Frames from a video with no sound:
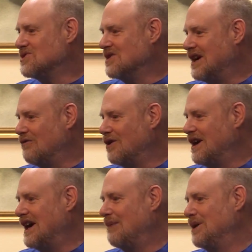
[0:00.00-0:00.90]
was not very
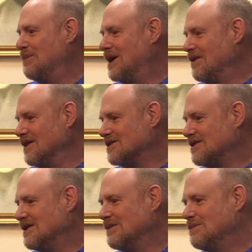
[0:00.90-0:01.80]
happy about
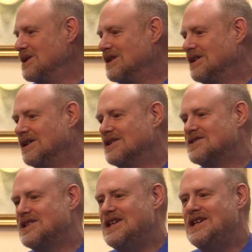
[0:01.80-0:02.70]
this
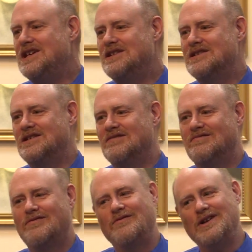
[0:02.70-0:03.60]
because he
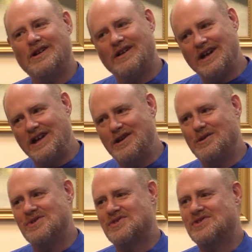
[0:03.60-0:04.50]
didn't feel like he
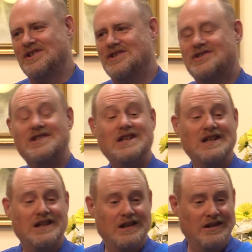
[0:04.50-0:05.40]
could
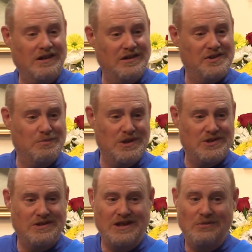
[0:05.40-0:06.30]
succeed in his
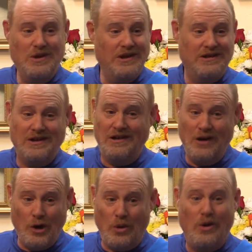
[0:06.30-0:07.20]
mission. He really
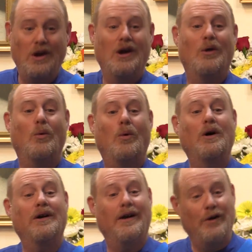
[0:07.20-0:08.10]
didn't know
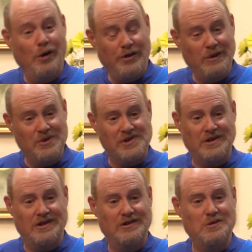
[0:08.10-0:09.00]
what on earth he was
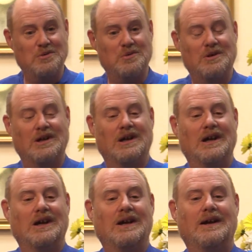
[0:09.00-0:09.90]
going to do.
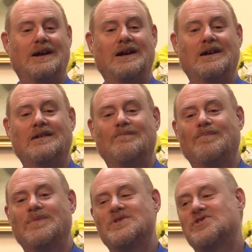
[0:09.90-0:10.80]

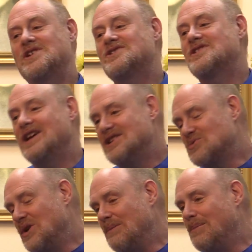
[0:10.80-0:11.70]
And 6 days
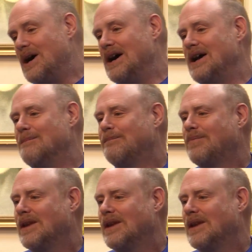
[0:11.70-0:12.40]
went by,